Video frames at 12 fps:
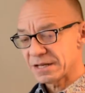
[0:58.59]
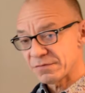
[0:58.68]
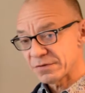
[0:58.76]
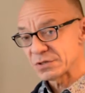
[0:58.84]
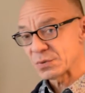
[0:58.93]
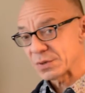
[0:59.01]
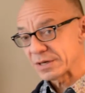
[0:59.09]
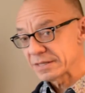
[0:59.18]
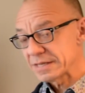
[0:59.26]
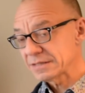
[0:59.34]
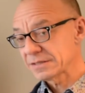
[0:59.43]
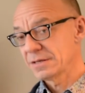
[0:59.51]
inventory
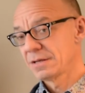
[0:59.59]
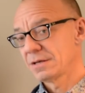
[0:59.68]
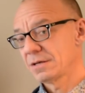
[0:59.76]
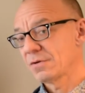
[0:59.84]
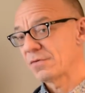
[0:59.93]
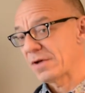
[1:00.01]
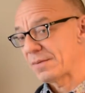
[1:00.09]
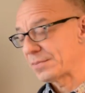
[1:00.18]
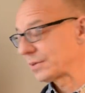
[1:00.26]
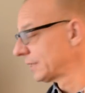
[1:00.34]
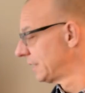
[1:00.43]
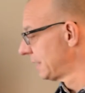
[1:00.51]
this
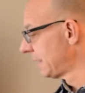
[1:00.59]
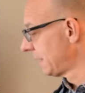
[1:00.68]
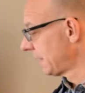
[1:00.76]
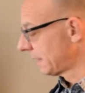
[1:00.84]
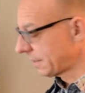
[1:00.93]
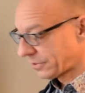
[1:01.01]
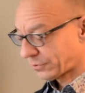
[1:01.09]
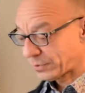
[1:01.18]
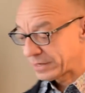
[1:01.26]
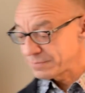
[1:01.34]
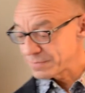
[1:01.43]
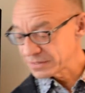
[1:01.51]
November
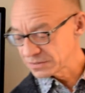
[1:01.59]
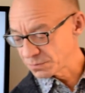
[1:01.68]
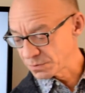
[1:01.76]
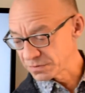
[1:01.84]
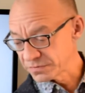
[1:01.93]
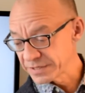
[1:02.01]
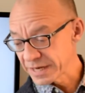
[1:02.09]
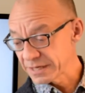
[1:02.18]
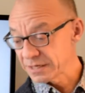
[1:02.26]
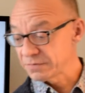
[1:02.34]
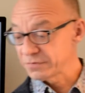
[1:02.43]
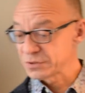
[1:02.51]
three months worth of
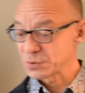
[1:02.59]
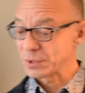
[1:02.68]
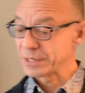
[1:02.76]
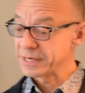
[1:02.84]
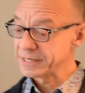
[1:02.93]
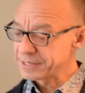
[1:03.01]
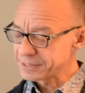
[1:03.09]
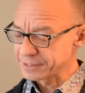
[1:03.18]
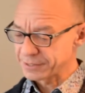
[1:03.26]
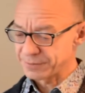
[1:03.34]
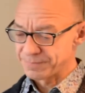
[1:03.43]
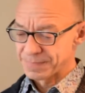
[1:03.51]
standing inventory a year
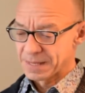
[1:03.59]
ago.